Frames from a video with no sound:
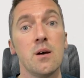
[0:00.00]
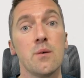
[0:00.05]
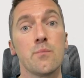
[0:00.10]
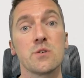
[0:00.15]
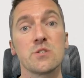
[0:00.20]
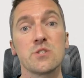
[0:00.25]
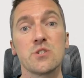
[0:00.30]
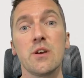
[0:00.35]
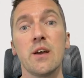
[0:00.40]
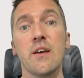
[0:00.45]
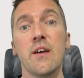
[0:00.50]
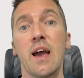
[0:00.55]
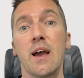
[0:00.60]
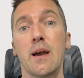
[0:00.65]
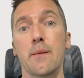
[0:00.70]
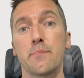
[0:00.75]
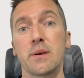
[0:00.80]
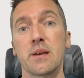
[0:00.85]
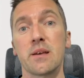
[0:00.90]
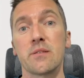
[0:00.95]
Once you're
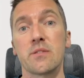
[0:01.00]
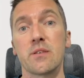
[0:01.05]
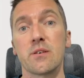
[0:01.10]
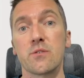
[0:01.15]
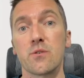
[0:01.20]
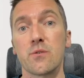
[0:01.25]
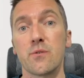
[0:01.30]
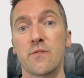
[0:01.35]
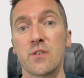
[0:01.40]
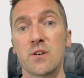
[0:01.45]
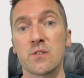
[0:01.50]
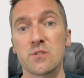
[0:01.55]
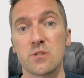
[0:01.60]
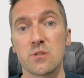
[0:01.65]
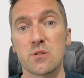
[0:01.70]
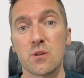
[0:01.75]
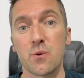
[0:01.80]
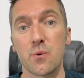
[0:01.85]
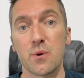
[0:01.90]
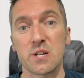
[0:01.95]
happy that you've
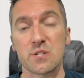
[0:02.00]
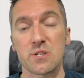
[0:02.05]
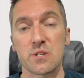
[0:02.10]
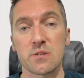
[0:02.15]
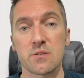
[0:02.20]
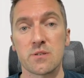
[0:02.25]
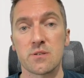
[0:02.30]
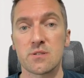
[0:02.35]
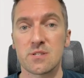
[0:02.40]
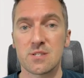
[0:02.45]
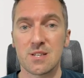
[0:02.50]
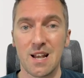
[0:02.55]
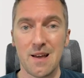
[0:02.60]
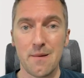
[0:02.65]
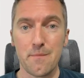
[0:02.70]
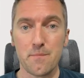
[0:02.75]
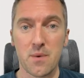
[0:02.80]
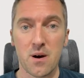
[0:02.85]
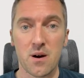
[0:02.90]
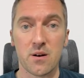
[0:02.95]
answered the question,
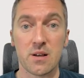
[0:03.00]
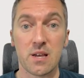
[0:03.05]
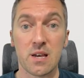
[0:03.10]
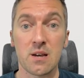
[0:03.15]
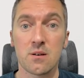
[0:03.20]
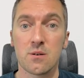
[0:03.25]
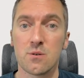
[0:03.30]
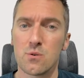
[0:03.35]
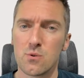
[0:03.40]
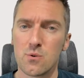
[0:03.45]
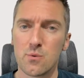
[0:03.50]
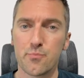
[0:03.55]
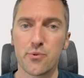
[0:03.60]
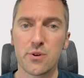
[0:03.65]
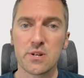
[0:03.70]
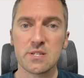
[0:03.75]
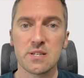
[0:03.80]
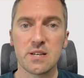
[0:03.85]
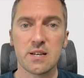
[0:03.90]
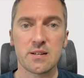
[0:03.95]
select Mark It or
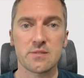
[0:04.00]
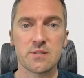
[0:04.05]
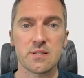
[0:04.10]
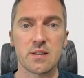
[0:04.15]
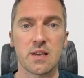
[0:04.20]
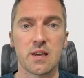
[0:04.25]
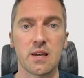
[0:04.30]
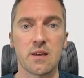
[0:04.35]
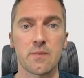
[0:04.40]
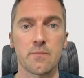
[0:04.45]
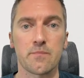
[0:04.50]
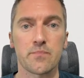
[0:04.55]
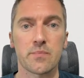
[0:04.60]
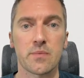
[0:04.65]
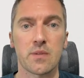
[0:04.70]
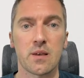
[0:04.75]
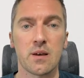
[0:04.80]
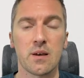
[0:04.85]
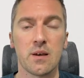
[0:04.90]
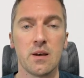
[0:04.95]
press the Enter key.
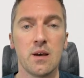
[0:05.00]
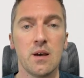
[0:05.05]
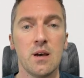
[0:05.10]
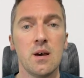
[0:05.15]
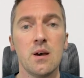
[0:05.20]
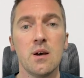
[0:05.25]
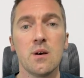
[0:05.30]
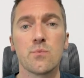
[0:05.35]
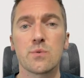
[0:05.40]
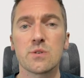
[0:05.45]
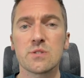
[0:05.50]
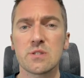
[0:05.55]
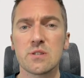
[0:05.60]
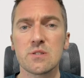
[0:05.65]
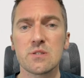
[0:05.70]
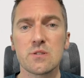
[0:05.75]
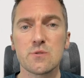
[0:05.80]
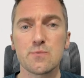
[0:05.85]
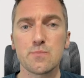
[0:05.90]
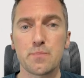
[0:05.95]
Once
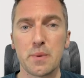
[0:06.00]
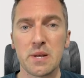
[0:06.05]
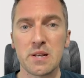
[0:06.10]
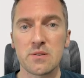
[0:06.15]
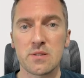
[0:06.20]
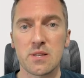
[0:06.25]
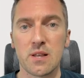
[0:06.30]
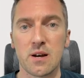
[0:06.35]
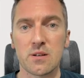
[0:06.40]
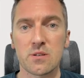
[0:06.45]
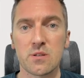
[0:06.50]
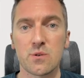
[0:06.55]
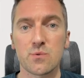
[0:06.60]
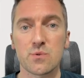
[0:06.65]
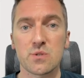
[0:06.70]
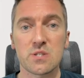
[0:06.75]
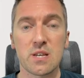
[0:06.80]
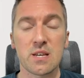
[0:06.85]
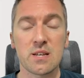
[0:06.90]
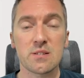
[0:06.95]
this has been done, you'll
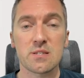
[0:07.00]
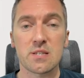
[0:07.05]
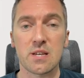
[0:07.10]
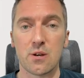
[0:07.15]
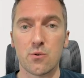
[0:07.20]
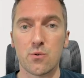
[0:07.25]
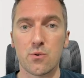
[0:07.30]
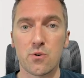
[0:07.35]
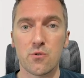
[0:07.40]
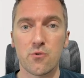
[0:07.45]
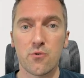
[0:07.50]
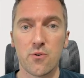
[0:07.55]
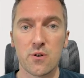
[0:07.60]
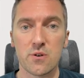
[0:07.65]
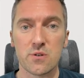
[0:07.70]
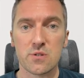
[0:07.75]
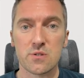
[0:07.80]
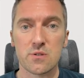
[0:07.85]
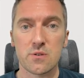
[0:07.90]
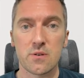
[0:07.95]
see a tick or a
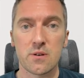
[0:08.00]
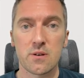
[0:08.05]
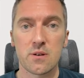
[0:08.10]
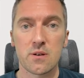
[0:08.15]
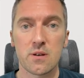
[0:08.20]
cross.